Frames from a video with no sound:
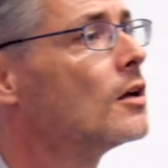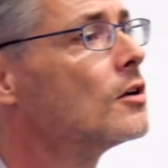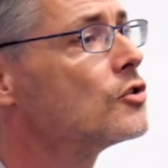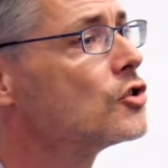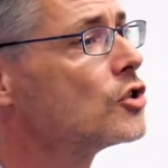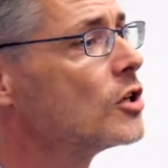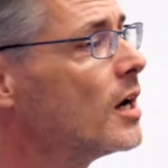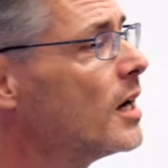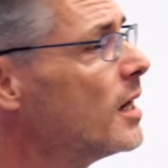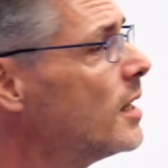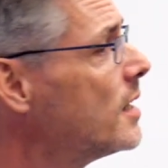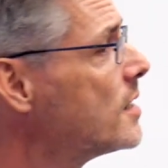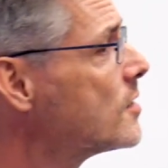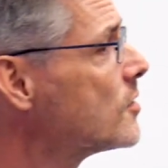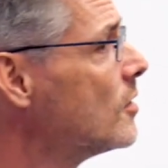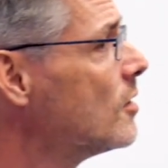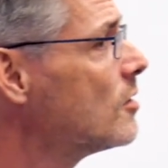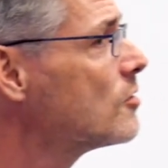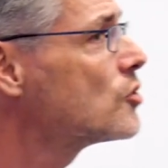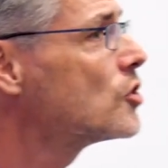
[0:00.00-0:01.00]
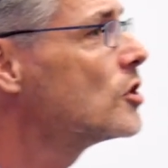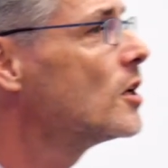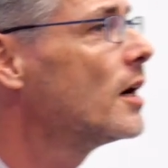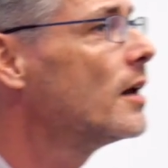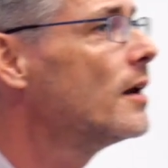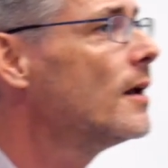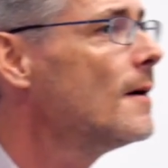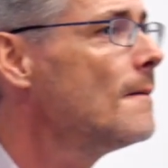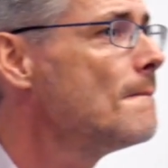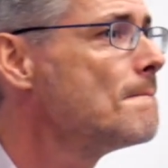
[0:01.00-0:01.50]
China. It's not
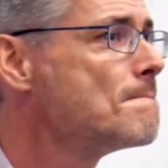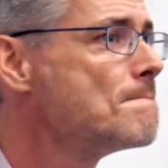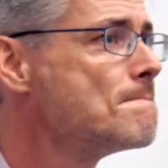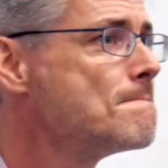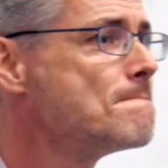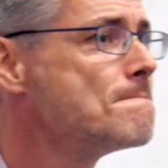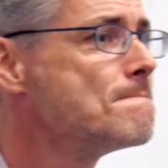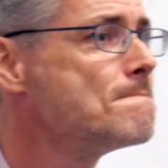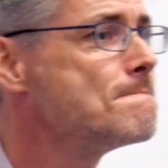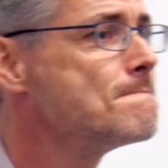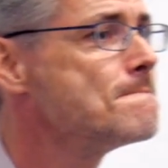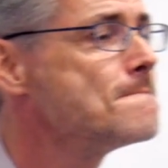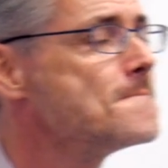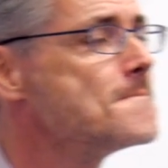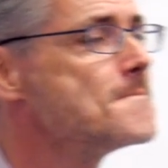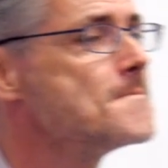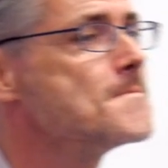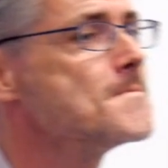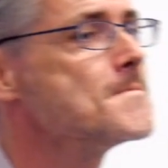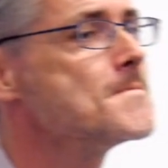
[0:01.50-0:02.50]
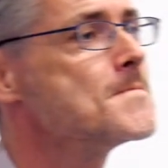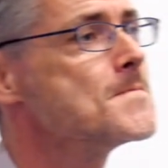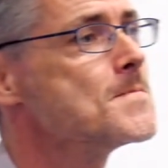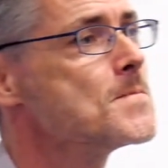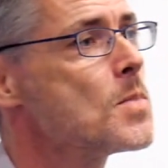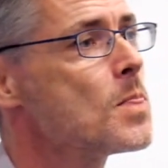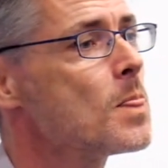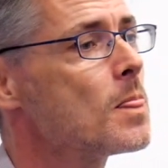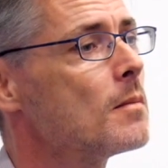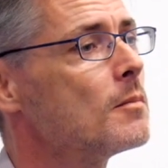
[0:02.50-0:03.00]
China.
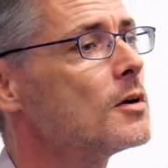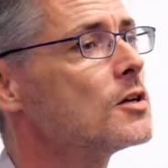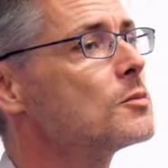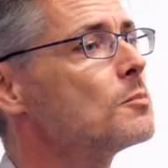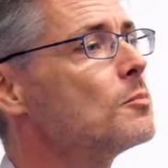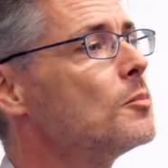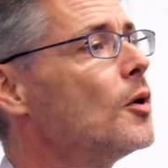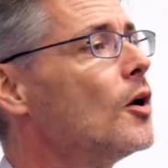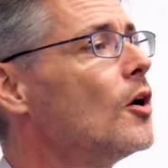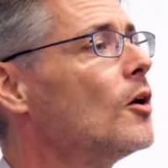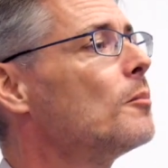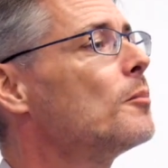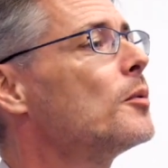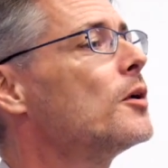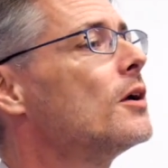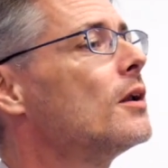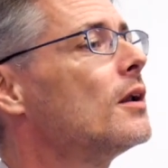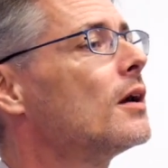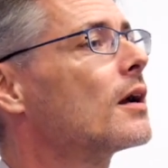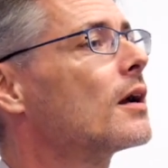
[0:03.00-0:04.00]
The most popular